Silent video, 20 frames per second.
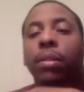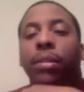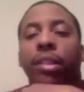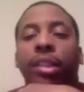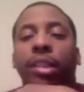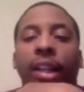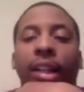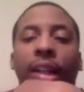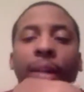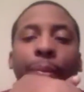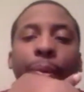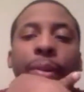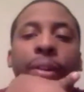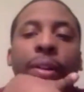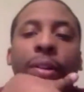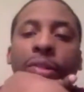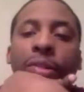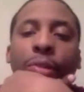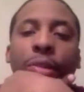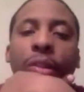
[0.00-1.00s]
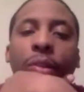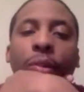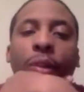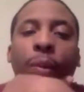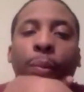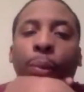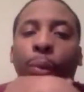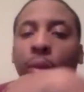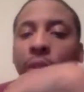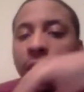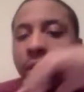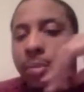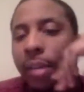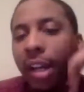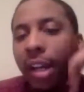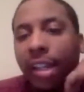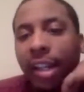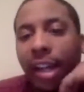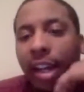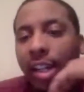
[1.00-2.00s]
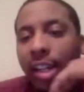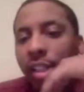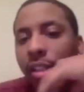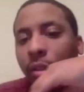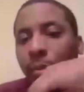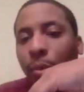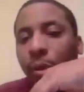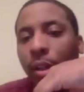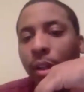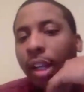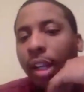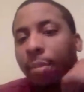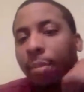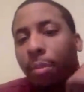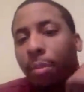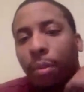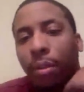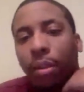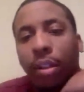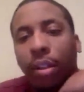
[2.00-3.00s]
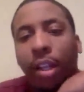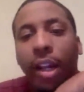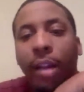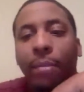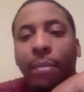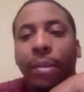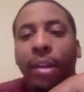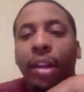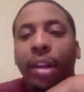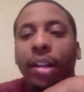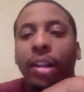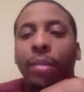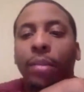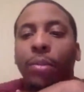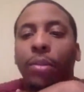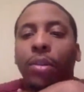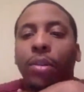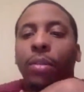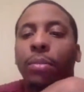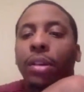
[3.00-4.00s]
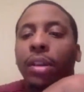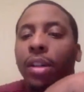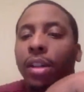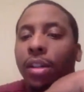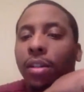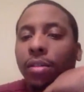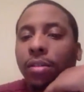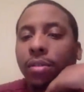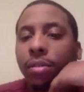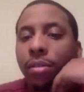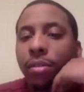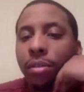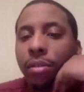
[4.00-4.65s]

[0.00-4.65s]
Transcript: It's like he putting up 21 points. Matty Ice, you more capable of that, man. Come on, man.